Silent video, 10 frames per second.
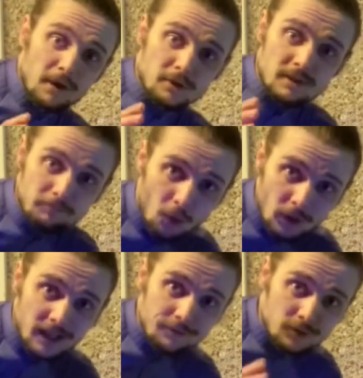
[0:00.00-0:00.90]
most
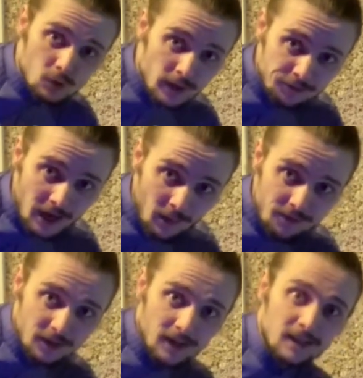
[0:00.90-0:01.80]
importantly for Zwift
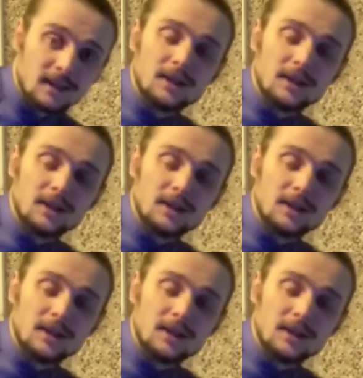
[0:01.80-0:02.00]
however,